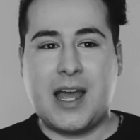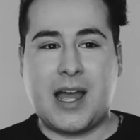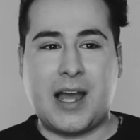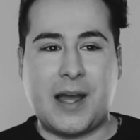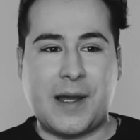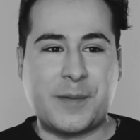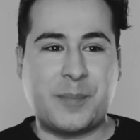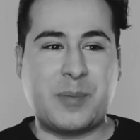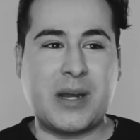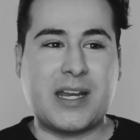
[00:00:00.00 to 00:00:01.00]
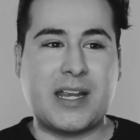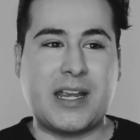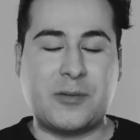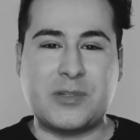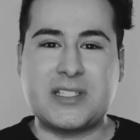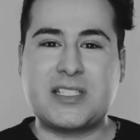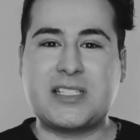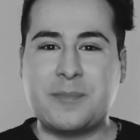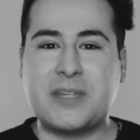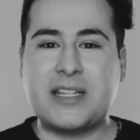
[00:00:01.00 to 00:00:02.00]
But it was
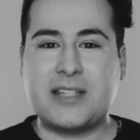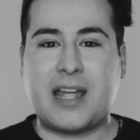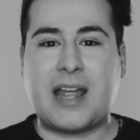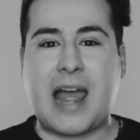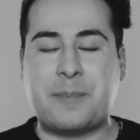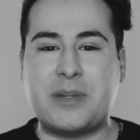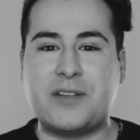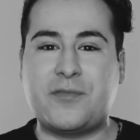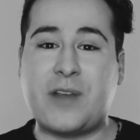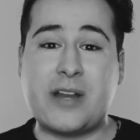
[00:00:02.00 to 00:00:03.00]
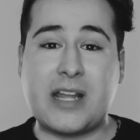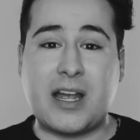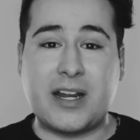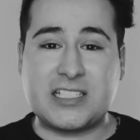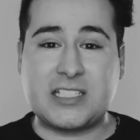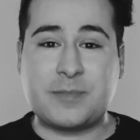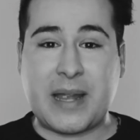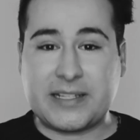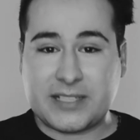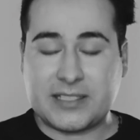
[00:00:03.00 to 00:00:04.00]
something that happened very
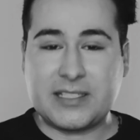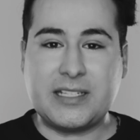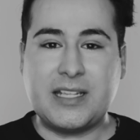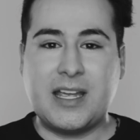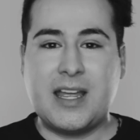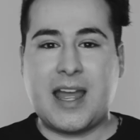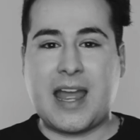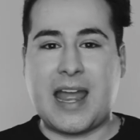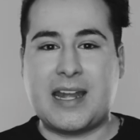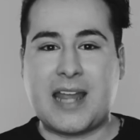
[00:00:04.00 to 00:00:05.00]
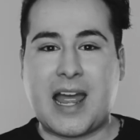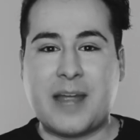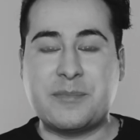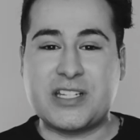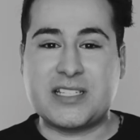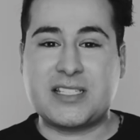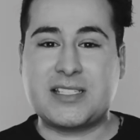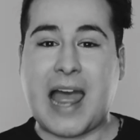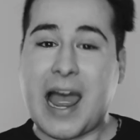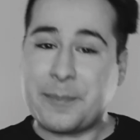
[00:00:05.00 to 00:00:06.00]
unexpectedly, and I'm
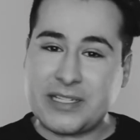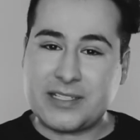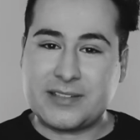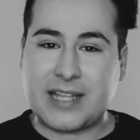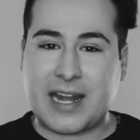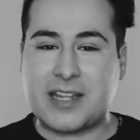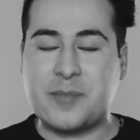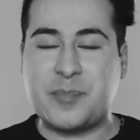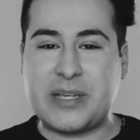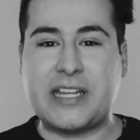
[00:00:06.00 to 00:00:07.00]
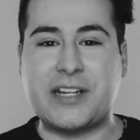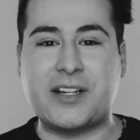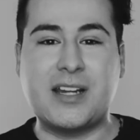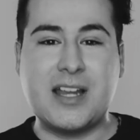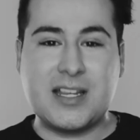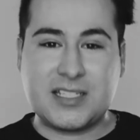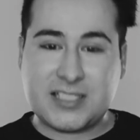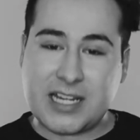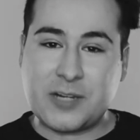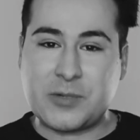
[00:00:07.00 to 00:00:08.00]
just happy that I can be here
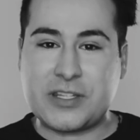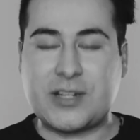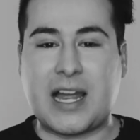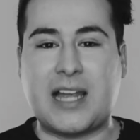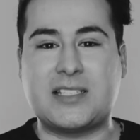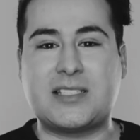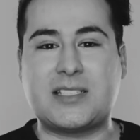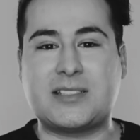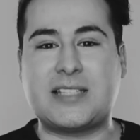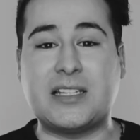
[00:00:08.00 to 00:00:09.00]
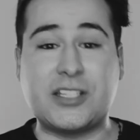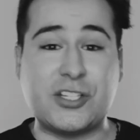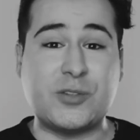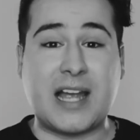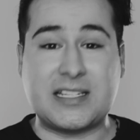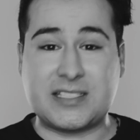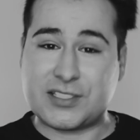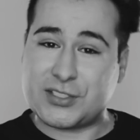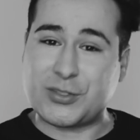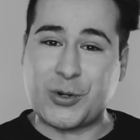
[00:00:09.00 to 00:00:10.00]
sitting with you guys, telling you guys
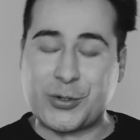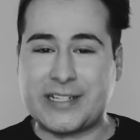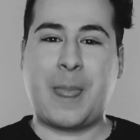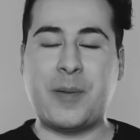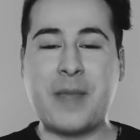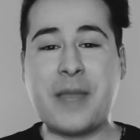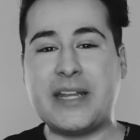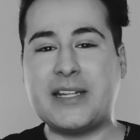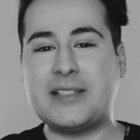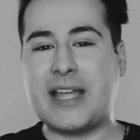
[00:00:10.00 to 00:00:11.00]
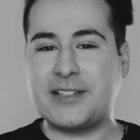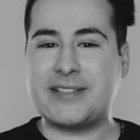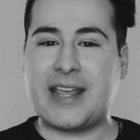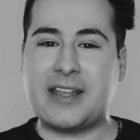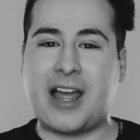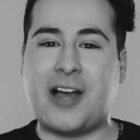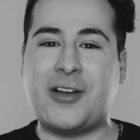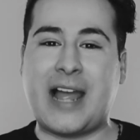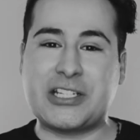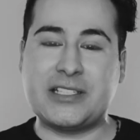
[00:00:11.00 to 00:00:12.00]
this story. But maybe in a later date,
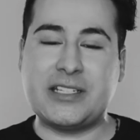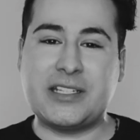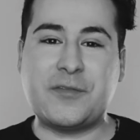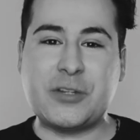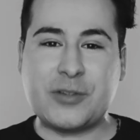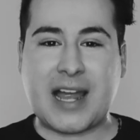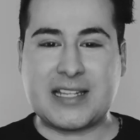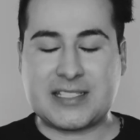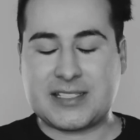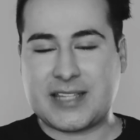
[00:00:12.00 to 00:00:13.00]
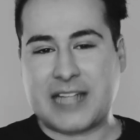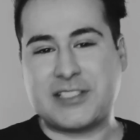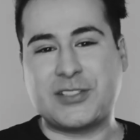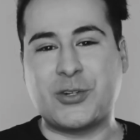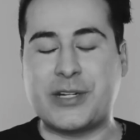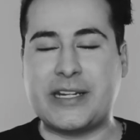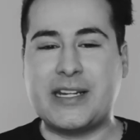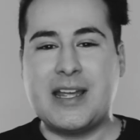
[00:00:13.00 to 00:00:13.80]
I'll actually give you guys that story.